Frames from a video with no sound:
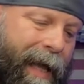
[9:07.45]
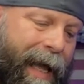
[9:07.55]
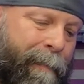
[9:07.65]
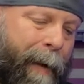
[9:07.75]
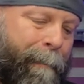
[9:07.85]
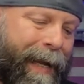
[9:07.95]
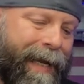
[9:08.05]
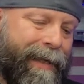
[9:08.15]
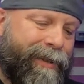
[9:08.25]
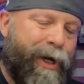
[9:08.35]
am I
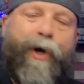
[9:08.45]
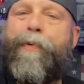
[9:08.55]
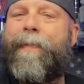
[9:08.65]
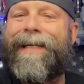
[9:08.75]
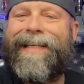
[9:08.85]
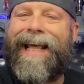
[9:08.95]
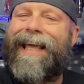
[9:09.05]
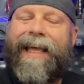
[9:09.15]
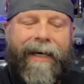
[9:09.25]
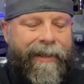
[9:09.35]
being too
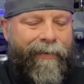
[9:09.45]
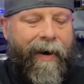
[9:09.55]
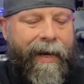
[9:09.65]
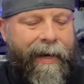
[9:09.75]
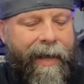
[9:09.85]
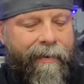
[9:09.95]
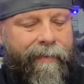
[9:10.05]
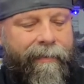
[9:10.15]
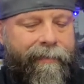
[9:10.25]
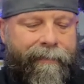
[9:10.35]
meticulous right now?
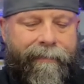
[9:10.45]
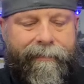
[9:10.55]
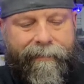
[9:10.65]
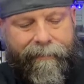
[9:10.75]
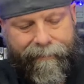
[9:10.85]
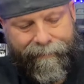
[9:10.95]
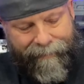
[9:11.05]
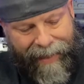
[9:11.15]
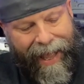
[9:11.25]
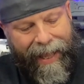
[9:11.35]

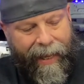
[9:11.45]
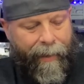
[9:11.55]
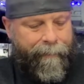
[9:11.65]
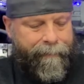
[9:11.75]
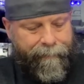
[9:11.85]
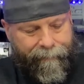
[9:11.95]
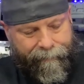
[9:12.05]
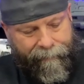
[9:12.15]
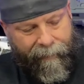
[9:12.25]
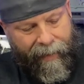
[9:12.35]
I am.
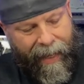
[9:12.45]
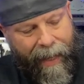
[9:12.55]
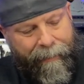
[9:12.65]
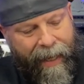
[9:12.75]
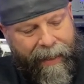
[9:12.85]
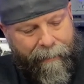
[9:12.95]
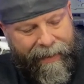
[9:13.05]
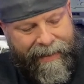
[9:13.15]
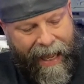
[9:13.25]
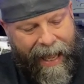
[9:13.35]
I'm taking my
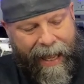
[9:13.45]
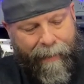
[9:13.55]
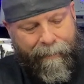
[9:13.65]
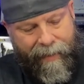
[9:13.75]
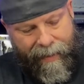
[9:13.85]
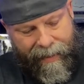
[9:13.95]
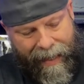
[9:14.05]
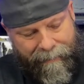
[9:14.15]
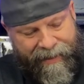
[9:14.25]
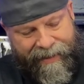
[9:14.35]
time.
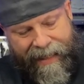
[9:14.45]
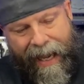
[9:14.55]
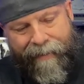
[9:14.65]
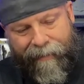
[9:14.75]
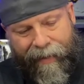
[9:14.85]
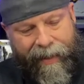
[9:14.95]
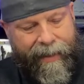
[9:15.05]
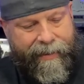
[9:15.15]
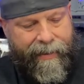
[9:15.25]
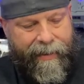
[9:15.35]
I'm savoring
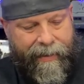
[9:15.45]
it.